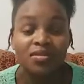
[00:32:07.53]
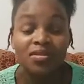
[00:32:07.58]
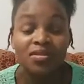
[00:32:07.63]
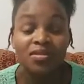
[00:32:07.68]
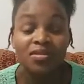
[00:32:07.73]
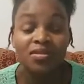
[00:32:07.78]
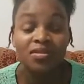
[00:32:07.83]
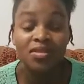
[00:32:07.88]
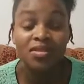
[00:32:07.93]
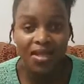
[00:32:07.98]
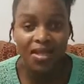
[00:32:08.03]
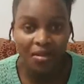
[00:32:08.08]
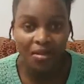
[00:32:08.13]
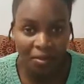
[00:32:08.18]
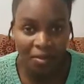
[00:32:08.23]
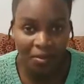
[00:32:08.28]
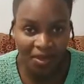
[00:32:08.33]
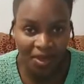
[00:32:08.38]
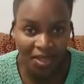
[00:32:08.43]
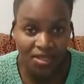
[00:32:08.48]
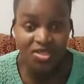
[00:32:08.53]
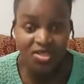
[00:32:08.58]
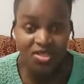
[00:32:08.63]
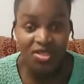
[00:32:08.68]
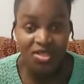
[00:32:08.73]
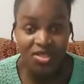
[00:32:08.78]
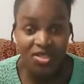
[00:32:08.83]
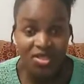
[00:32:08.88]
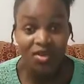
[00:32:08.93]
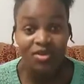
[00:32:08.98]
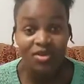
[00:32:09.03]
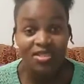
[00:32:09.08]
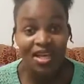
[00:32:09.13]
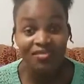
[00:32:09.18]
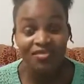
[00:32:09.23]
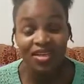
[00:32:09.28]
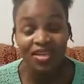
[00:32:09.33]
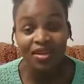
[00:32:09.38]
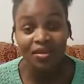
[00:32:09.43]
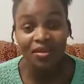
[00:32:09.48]
to the labor pain. So I was
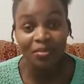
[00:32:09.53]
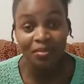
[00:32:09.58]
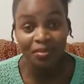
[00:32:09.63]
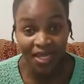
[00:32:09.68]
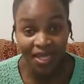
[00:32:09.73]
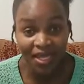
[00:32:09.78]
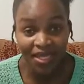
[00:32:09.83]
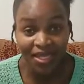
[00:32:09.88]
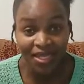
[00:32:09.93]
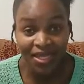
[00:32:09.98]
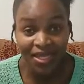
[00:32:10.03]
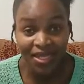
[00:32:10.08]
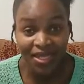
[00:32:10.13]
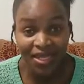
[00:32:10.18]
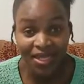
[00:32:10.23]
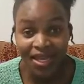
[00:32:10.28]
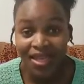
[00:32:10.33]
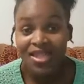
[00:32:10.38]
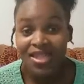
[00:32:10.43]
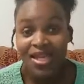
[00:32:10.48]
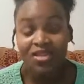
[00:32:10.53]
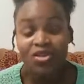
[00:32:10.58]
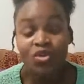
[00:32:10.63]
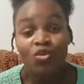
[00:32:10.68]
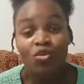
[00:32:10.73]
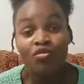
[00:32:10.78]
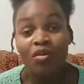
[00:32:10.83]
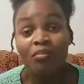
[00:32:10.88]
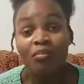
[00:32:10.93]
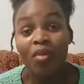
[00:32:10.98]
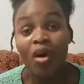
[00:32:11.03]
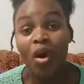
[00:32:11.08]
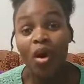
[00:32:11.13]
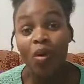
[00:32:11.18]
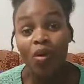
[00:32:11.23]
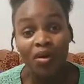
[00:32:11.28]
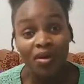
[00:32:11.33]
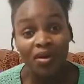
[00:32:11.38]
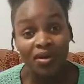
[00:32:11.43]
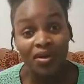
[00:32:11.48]
having a pain that
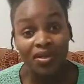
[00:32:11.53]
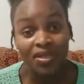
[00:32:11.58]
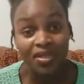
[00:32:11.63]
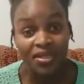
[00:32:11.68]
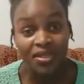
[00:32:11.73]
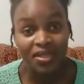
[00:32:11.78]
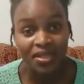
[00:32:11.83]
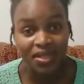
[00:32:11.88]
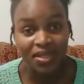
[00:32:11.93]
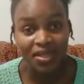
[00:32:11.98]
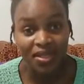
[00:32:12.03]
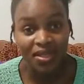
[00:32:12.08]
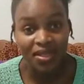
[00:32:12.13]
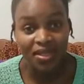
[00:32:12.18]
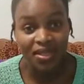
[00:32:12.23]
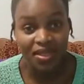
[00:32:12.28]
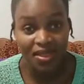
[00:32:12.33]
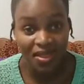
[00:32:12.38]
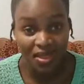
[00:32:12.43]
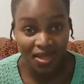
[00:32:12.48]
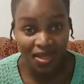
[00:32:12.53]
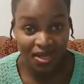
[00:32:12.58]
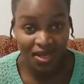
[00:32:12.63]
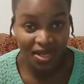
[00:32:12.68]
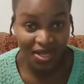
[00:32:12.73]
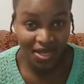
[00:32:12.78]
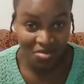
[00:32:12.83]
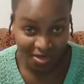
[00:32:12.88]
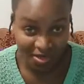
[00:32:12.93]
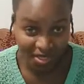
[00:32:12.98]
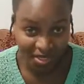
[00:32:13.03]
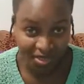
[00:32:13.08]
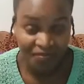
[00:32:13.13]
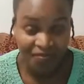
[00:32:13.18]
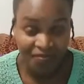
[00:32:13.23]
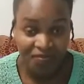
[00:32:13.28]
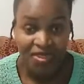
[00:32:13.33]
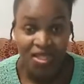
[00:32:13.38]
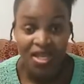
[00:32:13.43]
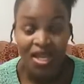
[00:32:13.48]
overpowered the labor pain.
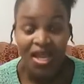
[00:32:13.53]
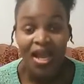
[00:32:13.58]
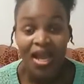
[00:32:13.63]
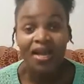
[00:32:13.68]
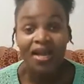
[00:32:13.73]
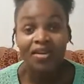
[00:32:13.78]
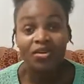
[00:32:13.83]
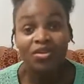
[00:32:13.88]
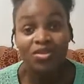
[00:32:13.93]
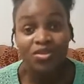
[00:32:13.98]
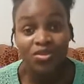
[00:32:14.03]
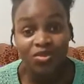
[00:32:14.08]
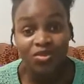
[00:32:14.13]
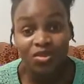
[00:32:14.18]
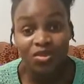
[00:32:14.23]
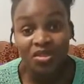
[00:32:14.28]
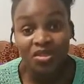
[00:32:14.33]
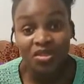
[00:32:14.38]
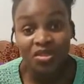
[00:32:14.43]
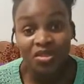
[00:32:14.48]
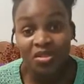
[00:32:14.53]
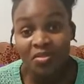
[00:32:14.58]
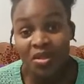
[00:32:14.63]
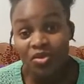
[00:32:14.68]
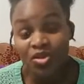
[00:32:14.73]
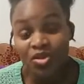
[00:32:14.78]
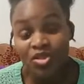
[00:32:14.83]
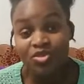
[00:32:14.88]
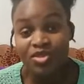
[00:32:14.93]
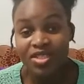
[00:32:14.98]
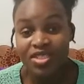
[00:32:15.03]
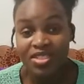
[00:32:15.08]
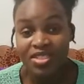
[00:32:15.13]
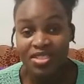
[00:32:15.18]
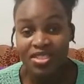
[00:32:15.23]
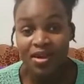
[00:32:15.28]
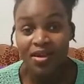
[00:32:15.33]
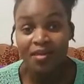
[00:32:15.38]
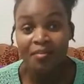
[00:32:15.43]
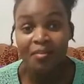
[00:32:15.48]
And also the baby was resting on my
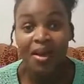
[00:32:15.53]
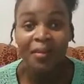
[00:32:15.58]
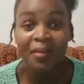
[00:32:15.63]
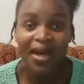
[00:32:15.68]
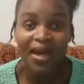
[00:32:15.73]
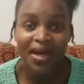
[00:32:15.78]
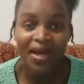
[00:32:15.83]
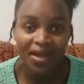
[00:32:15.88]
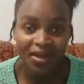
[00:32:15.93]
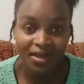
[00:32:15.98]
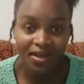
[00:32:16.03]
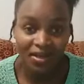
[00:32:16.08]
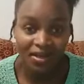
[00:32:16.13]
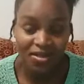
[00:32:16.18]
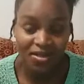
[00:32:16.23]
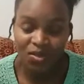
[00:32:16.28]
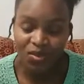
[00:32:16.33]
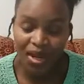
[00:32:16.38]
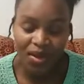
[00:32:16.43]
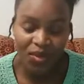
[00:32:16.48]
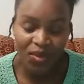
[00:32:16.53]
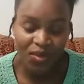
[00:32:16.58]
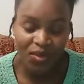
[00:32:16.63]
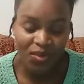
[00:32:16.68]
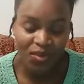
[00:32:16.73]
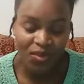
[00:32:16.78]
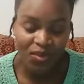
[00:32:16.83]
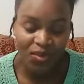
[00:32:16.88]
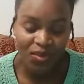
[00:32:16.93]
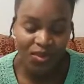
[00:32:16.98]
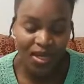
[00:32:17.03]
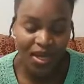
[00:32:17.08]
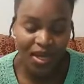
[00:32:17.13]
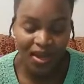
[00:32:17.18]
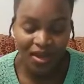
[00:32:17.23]
back. So I would have